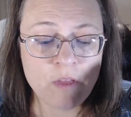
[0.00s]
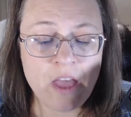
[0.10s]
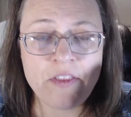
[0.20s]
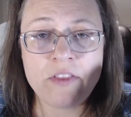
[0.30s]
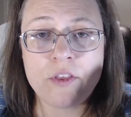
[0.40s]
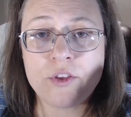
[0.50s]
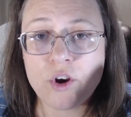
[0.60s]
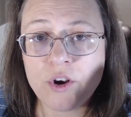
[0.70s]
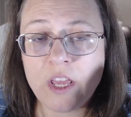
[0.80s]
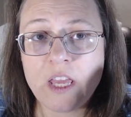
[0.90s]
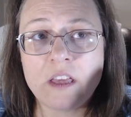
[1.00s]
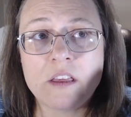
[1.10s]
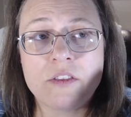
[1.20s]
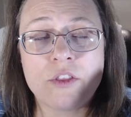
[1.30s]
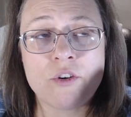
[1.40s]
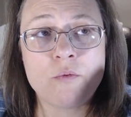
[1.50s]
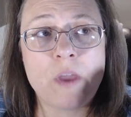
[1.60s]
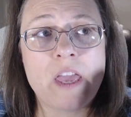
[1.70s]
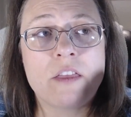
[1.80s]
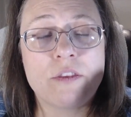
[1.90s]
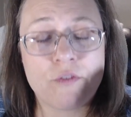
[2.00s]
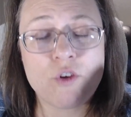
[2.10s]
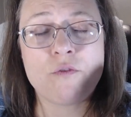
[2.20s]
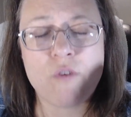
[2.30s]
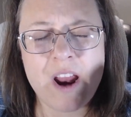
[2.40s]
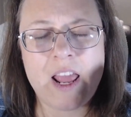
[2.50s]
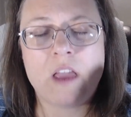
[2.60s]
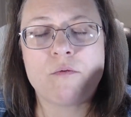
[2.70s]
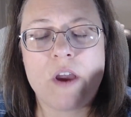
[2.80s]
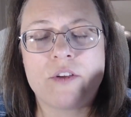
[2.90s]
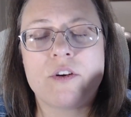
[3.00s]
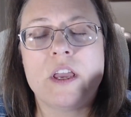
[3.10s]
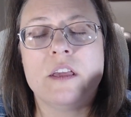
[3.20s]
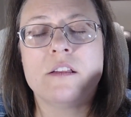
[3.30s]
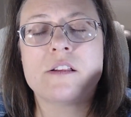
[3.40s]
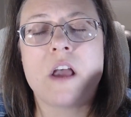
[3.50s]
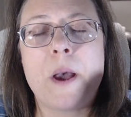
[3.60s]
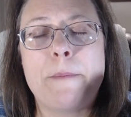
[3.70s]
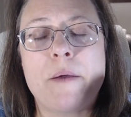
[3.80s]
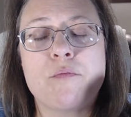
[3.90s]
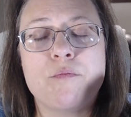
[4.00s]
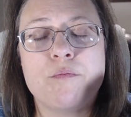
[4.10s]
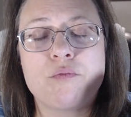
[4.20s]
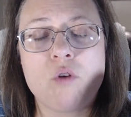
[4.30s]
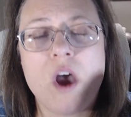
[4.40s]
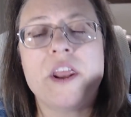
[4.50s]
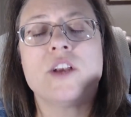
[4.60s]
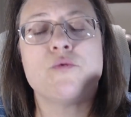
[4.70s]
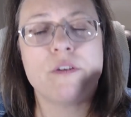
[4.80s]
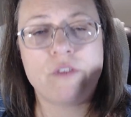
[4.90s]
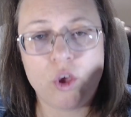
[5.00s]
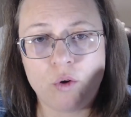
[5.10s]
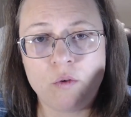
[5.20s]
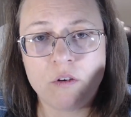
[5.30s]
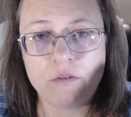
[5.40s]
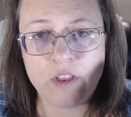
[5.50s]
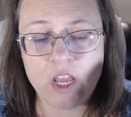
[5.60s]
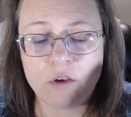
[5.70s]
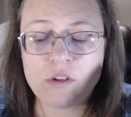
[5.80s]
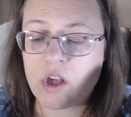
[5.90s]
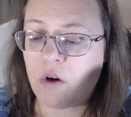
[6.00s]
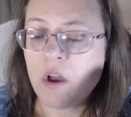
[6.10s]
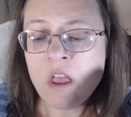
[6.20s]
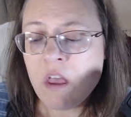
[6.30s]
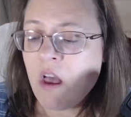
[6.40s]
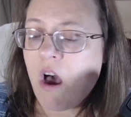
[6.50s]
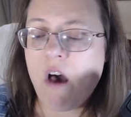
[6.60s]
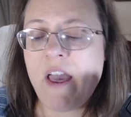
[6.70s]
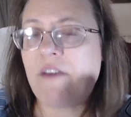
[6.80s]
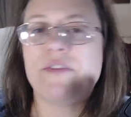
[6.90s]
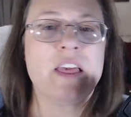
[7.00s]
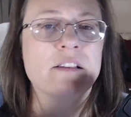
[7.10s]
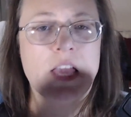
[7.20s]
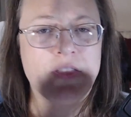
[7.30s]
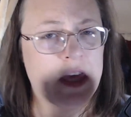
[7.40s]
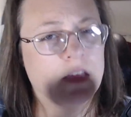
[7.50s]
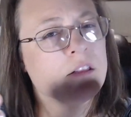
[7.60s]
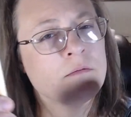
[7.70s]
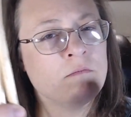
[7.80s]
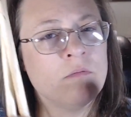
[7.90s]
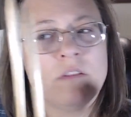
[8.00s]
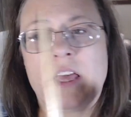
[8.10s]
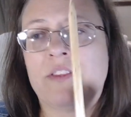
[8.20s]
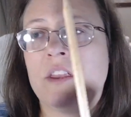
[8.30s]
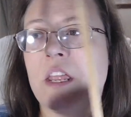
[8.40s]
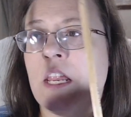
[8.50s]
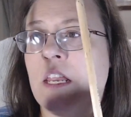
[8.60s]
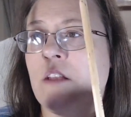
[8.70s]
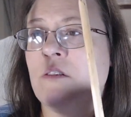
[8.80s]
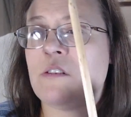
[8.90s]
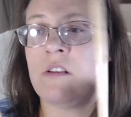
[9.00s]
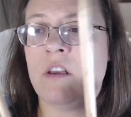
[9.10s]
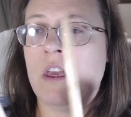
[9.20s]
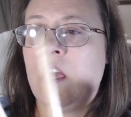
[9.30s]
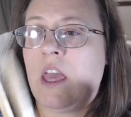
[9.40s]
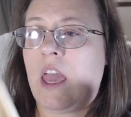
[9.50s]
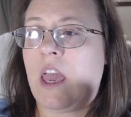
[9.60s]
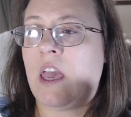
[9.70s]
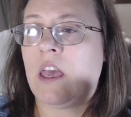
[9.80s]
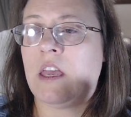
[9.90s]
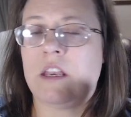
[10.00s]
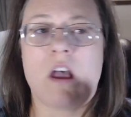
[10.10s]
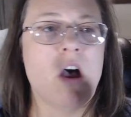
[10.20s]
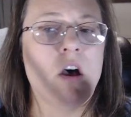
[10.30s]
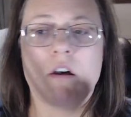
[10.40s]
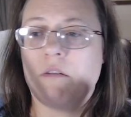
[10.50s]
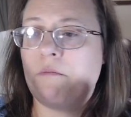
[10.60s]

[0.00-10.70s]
and then the third Friday rather is a product review video. So I'll have things like these, like the knitting needles, and I'll